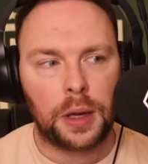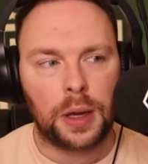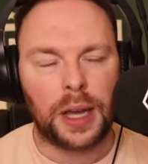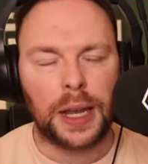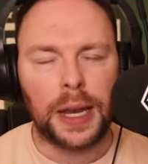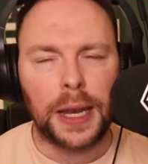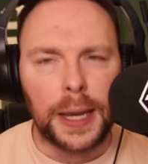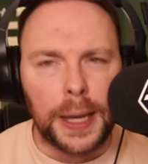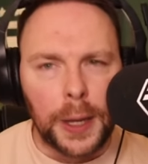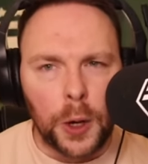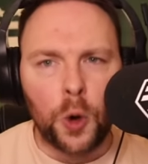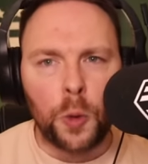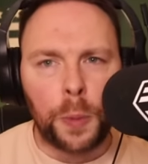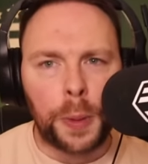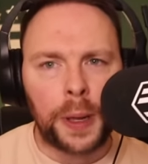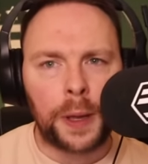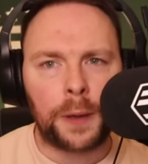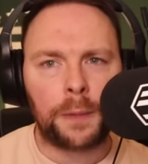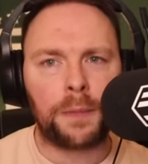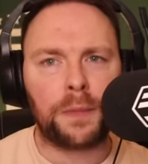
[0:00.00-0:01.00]
A little
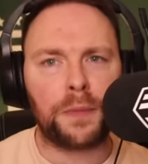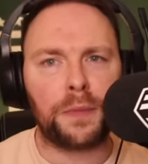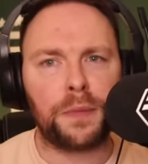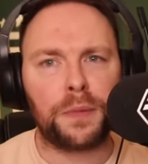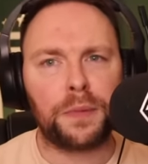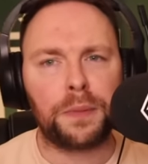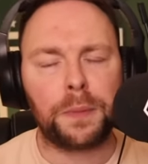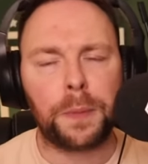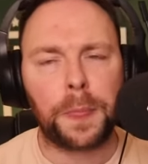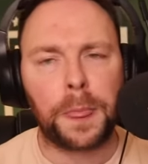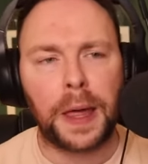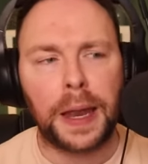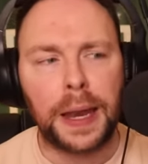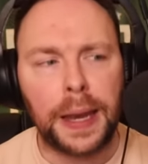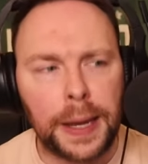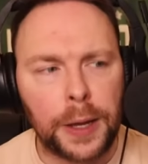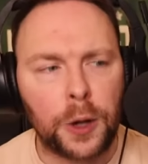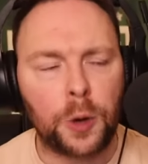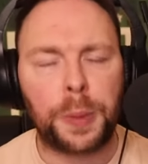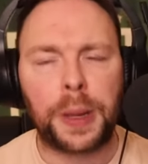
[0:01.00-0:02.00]
bit, a
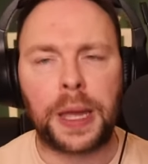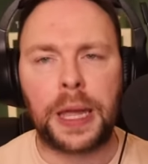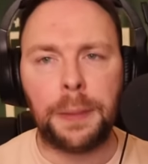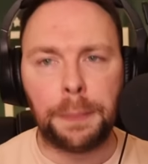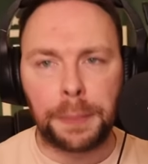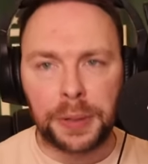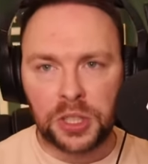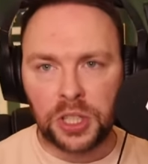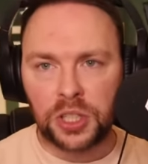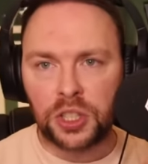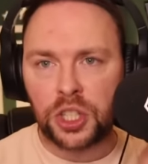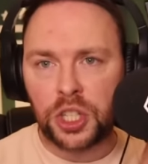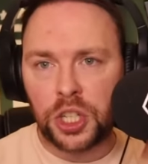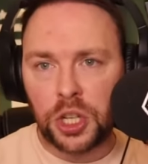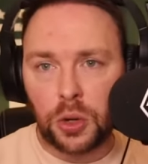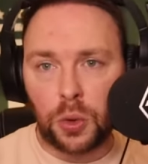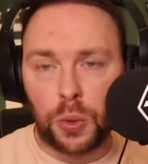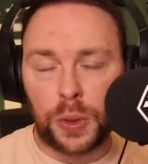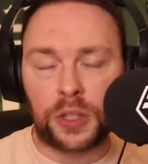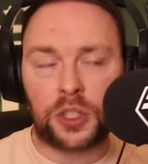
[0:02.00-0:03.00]
little bit impotent
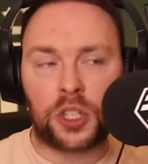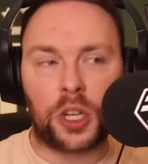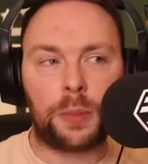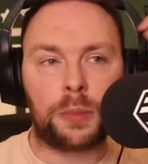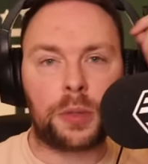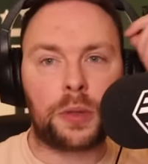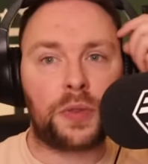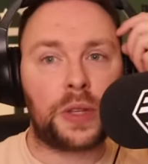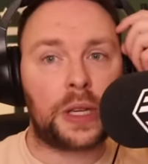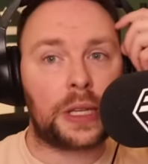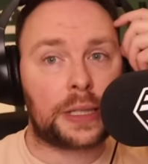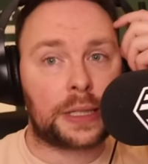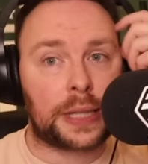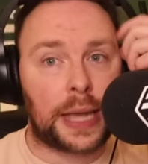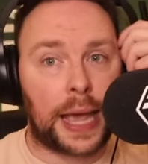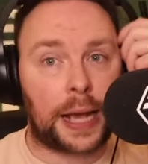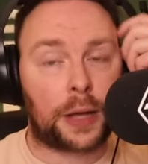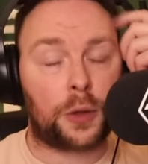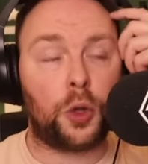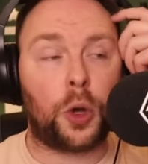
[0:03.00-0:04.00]
still in terms of the
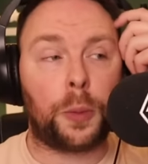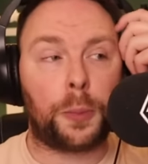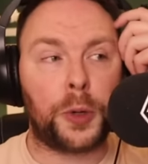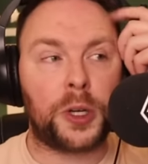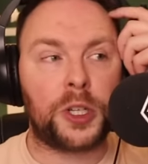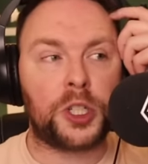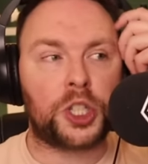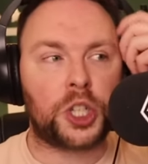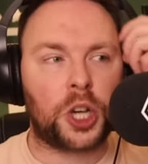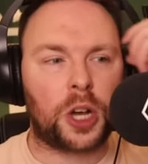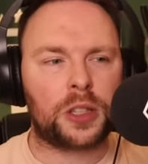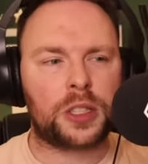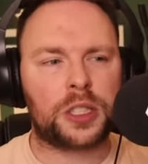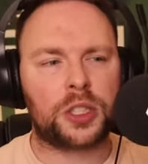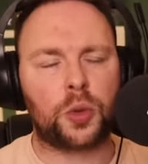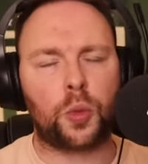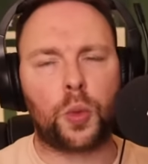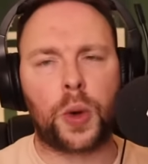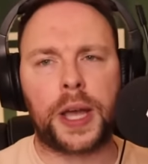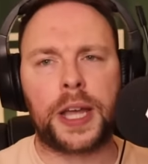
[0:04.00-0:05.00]
attack, not putting chances
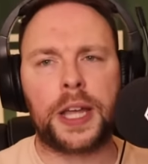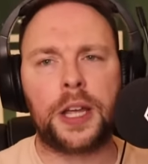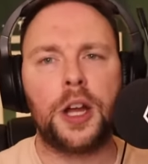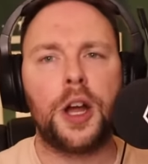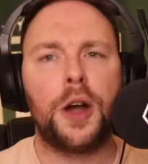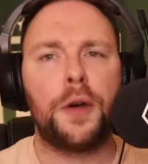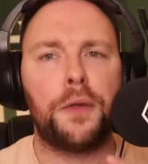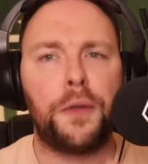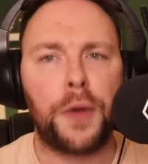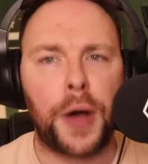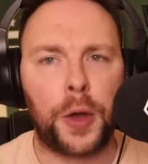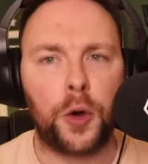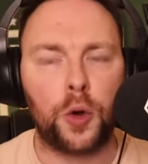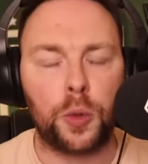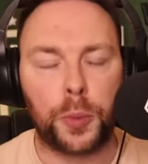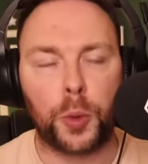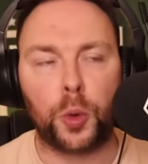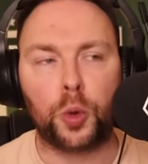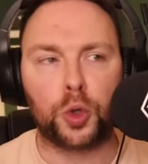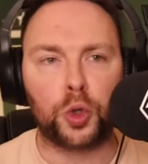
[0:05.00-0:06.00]
away, final
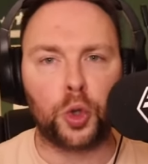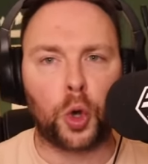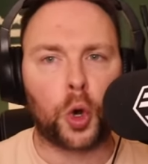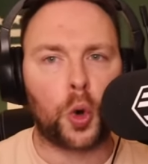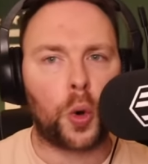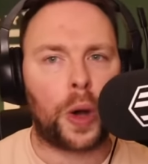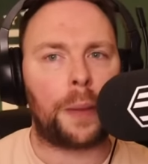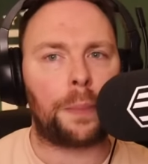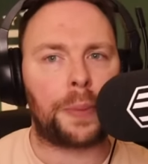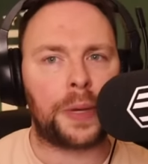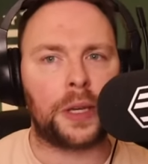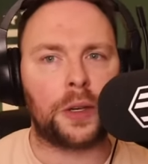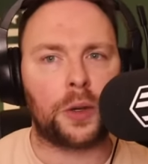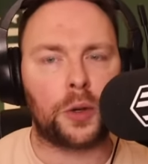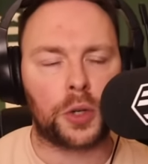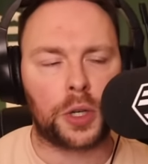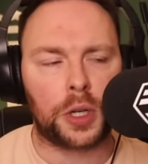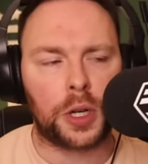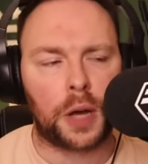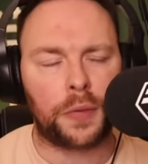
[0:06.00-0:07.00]
balls not quite being
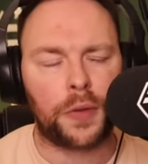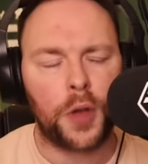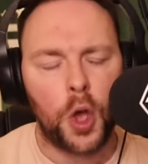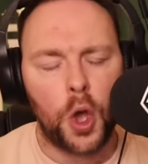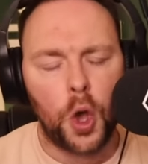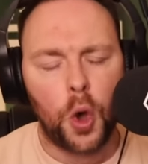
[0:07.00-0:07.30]
good enough.